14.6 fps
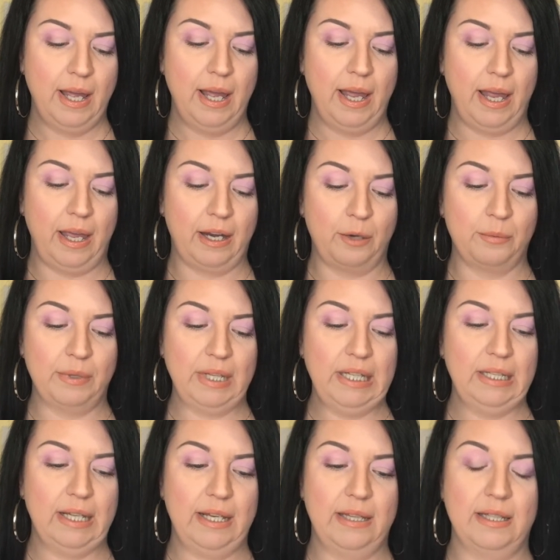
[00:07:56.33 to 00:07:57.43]
And I really
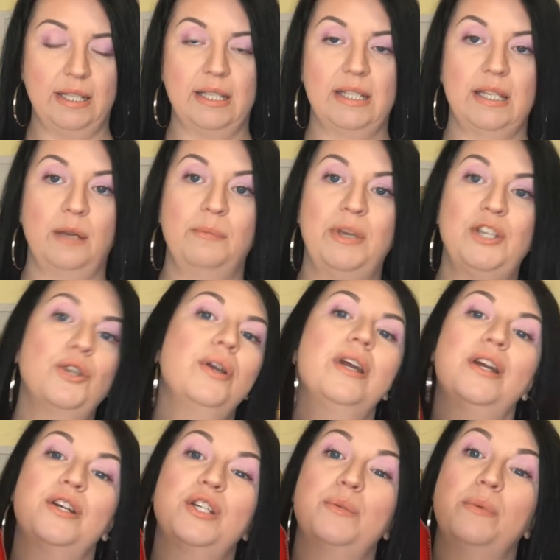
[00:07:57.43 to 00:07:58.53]
like this. It makes your
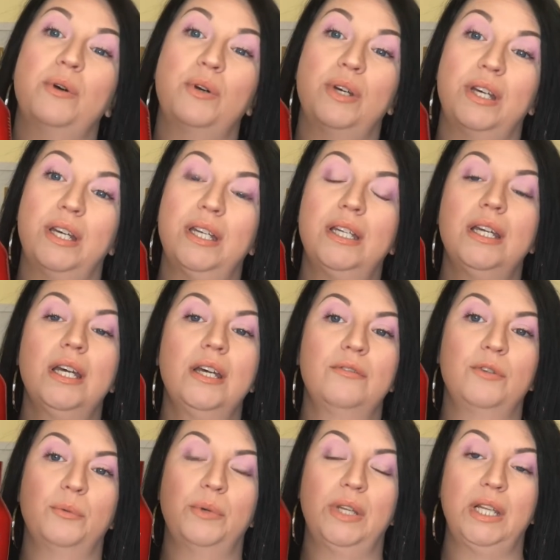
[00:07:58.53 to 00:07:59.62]
hair smell good,
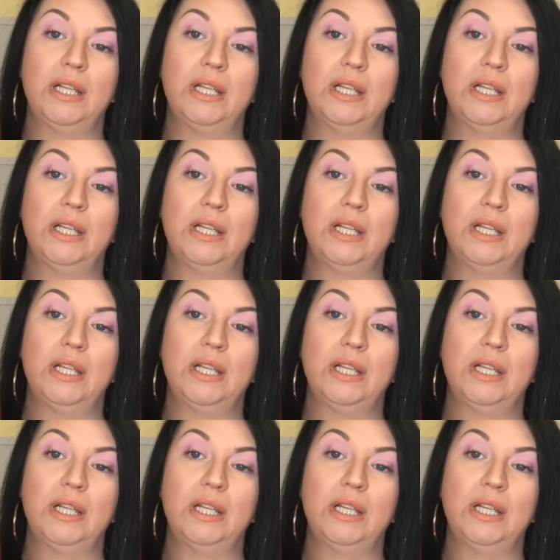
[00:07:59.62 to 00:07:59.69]
feel really